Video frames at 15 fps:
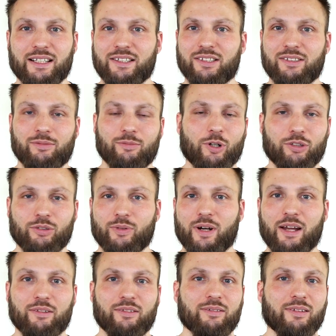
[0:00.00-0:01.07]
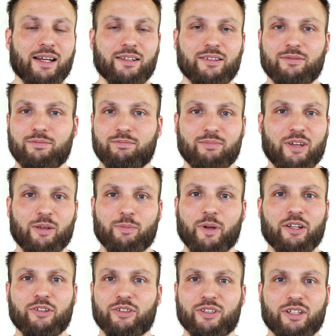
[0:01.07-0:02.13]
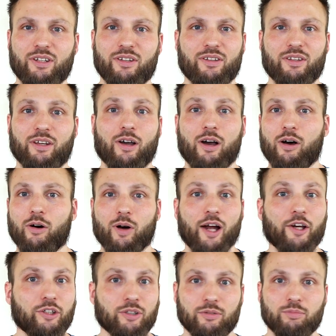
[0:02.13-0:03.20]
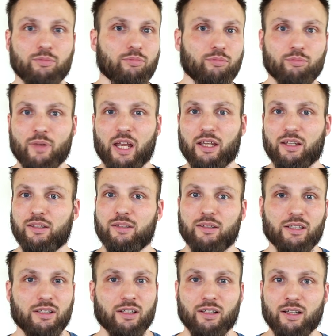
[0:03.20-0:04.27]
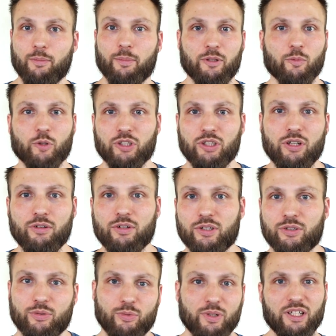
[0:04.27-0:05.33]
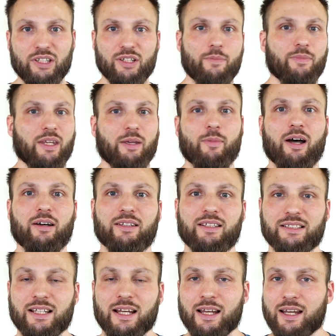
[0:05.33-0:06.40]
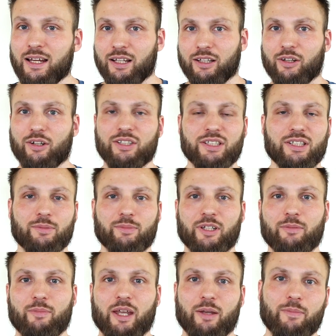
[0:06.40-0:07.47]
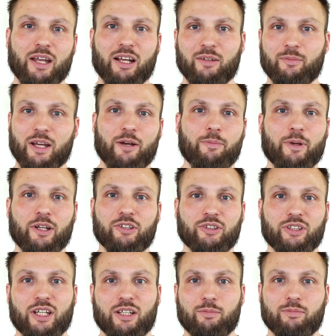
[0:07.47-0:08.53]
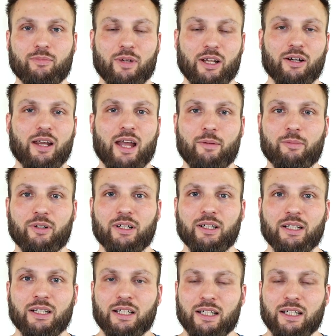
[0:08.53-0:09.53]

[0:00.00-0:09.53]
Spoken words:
I just walked around like make pictures. I didn't think, oh, I should make it a little bit more serious, read something about this, learn something, make better pictures, get better camera.